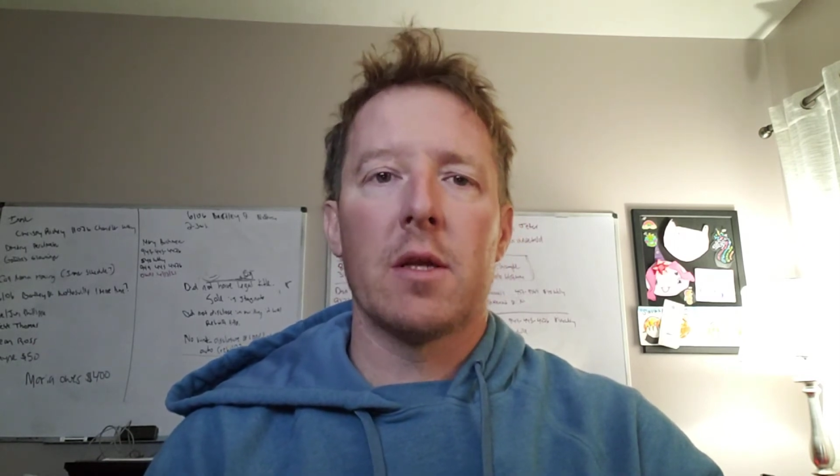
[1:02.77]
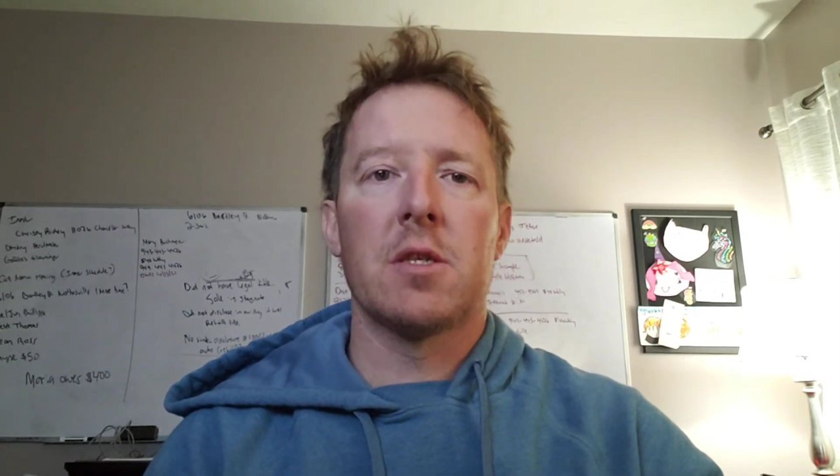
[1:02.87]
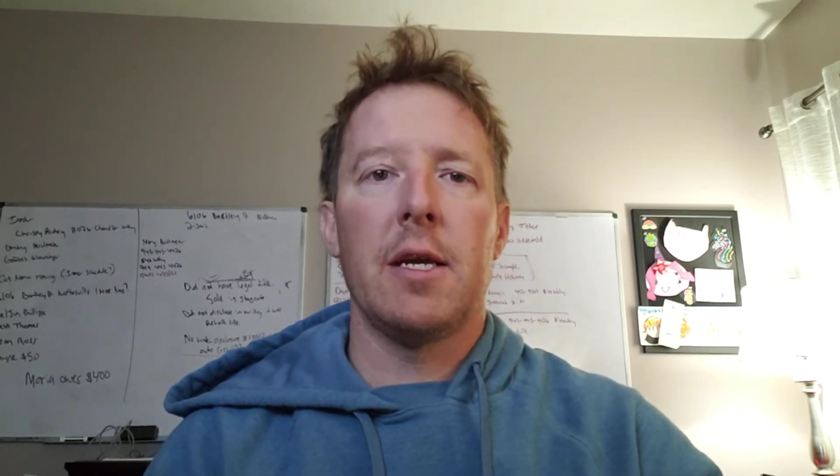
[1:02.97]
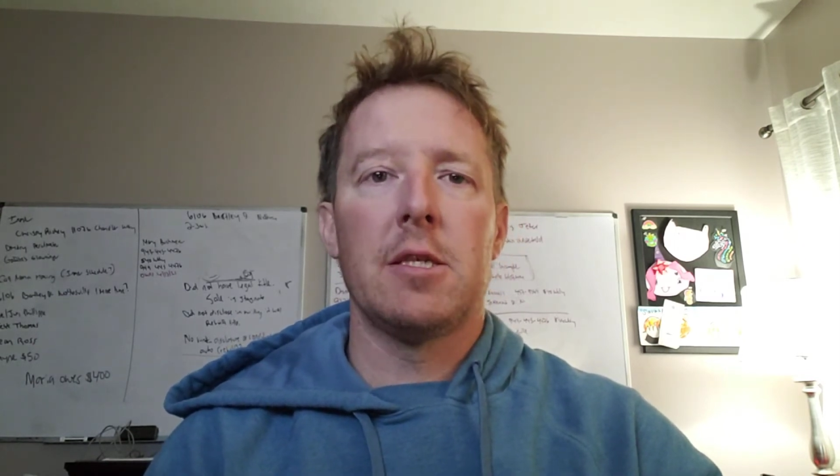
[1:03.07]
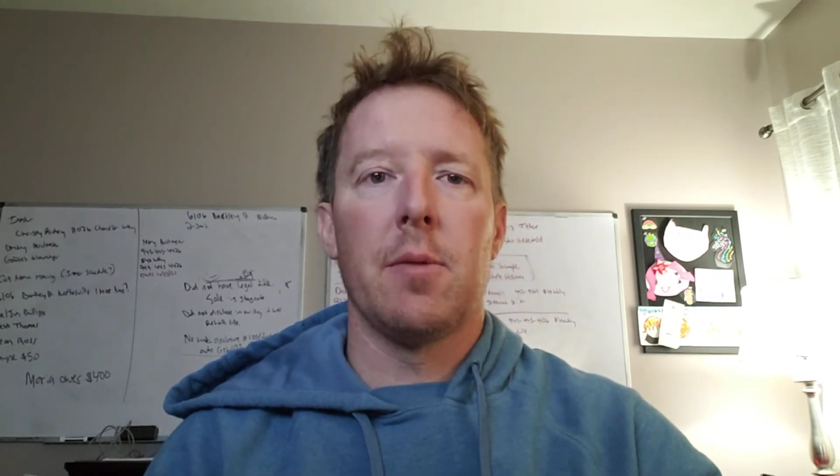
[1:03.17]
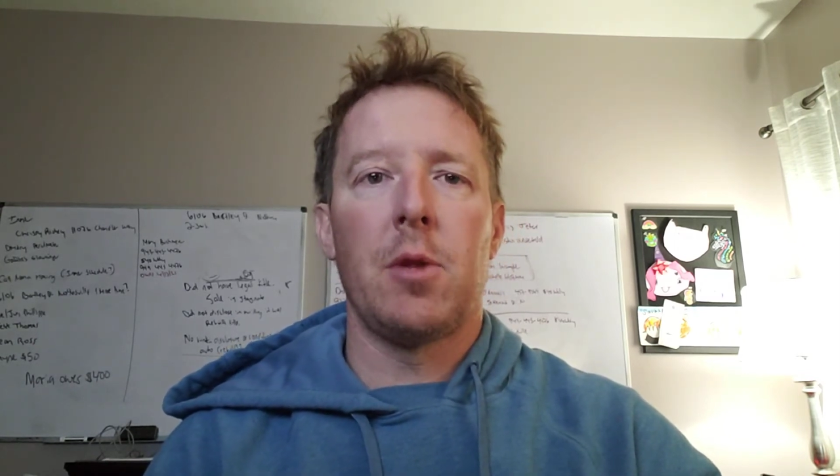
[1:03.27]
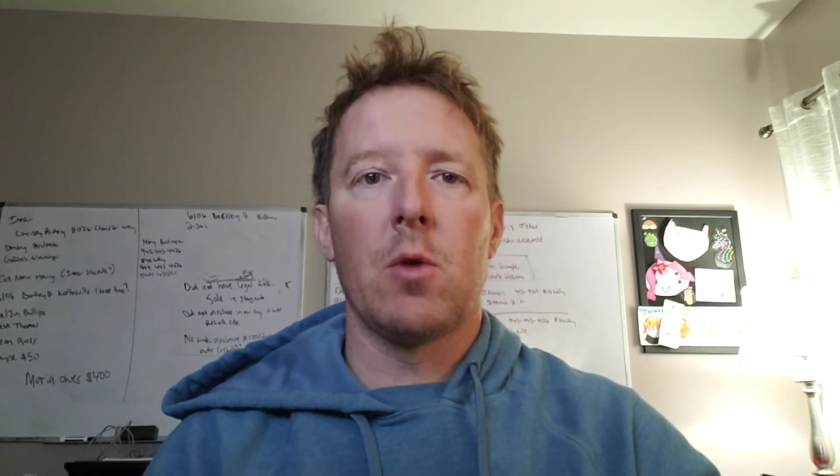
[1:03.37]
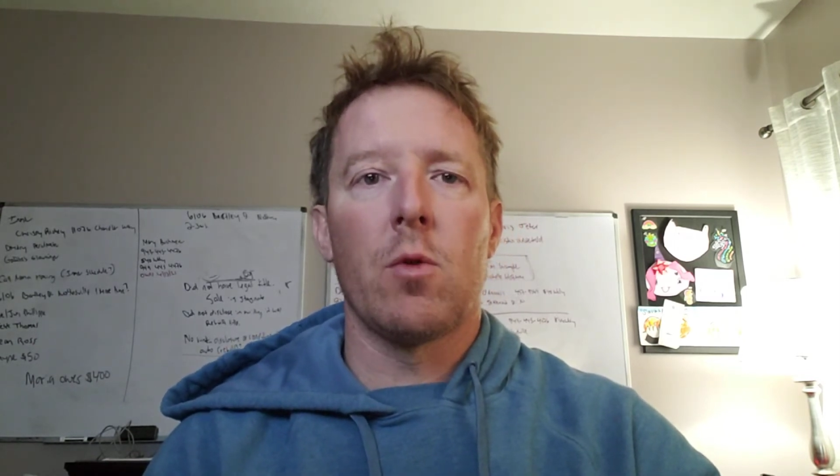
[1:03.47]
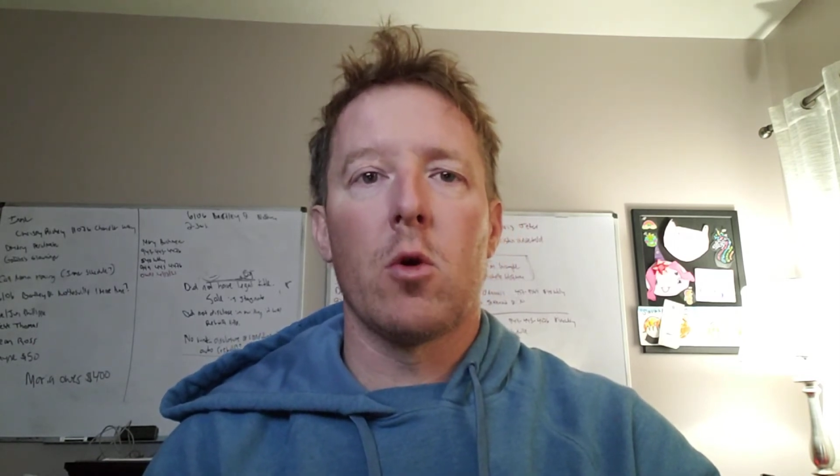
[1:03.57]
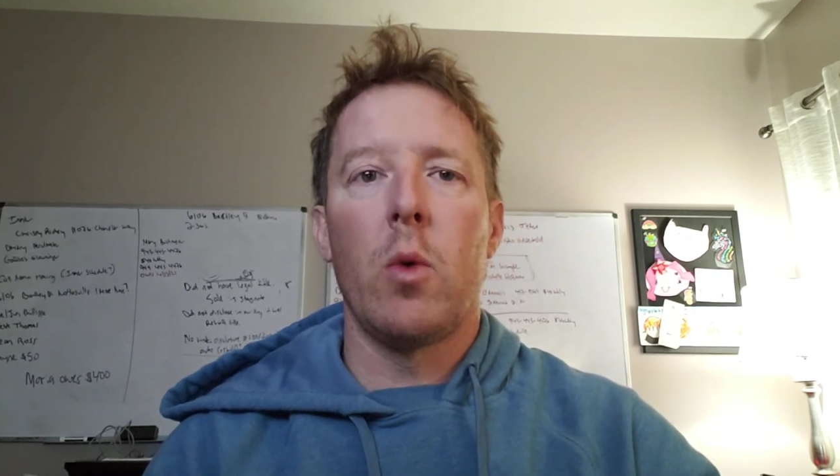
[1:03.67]
to say
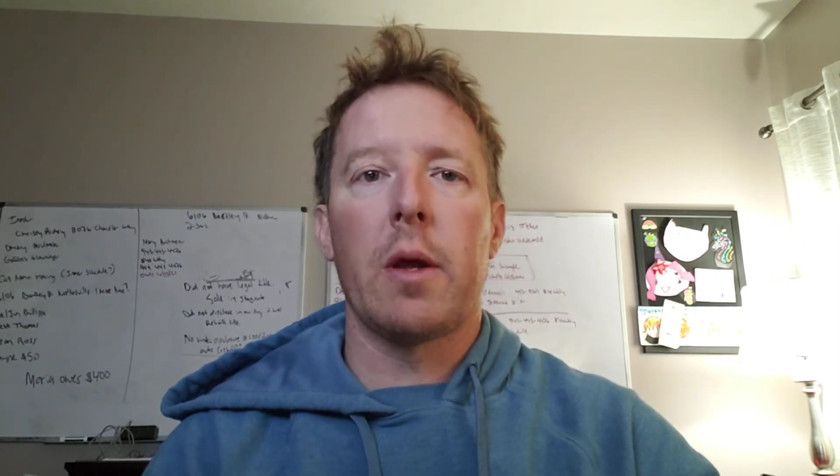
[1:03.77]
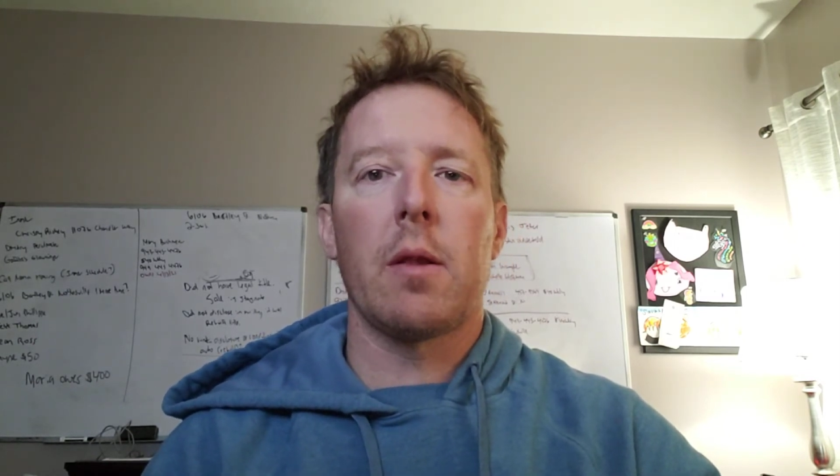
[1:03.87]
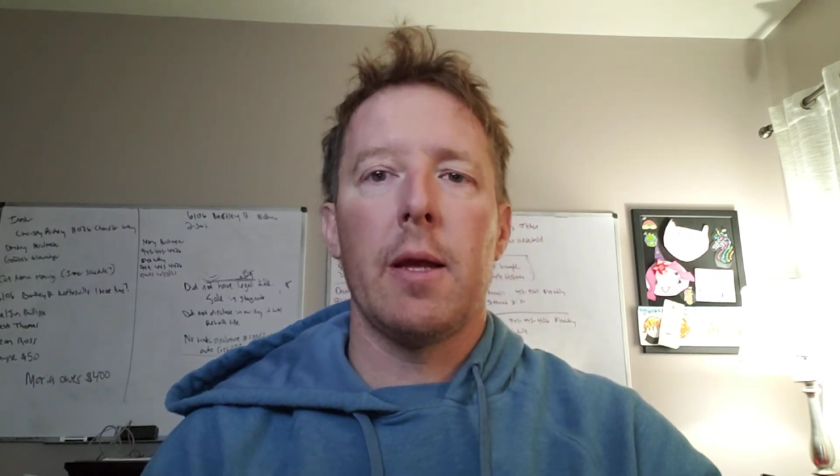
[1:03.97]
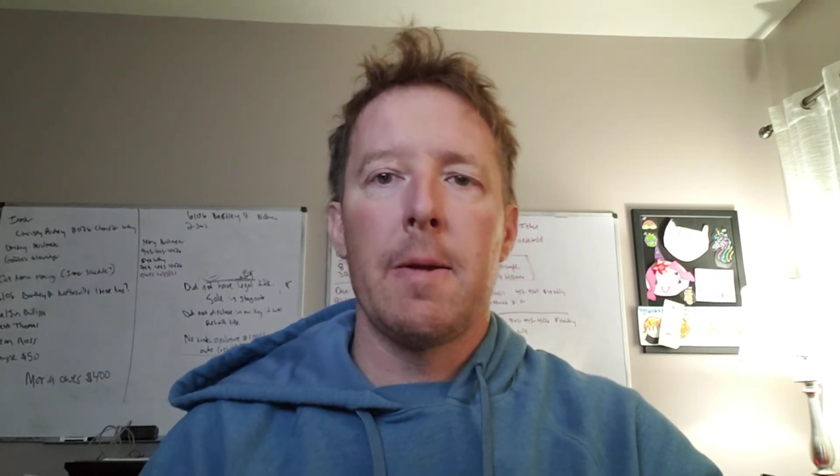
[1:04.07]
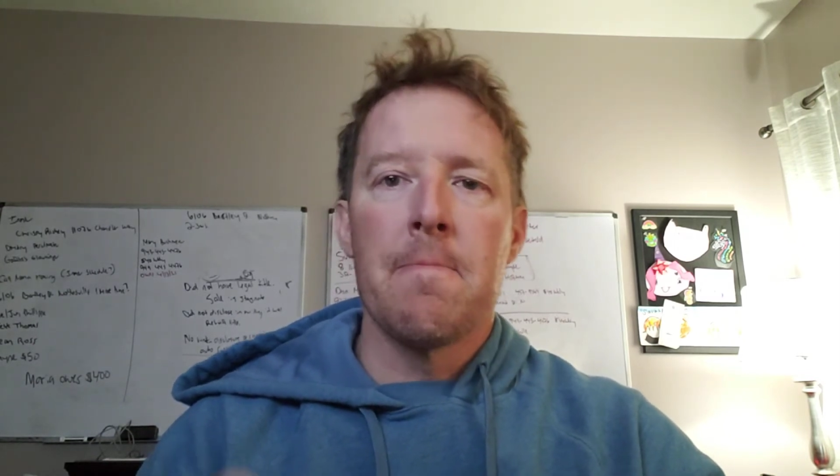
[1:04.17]
something real quickly.